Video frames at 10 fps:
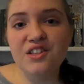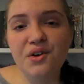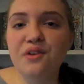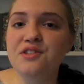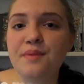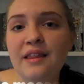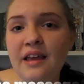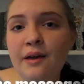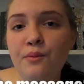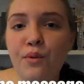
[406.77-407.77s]
So
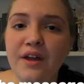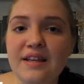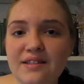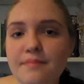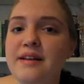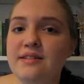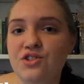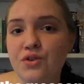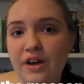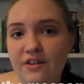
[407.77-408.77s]
ultimately, what is the
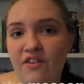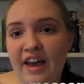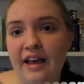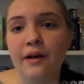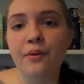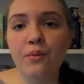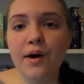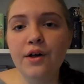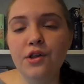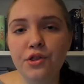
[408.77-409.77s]
message you're conveying?
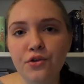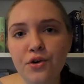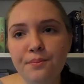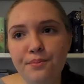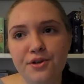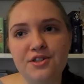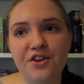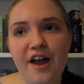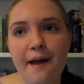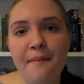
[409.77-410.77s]
Well, through
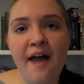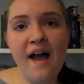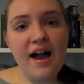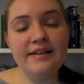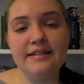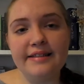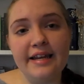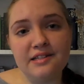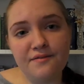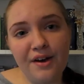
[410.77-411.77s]
Bookstagram, as I
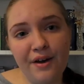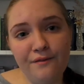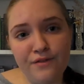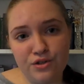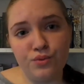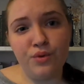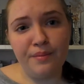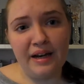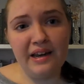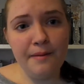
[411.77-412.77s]
said, it's a very visual
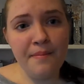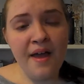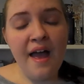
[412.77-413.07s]
medium.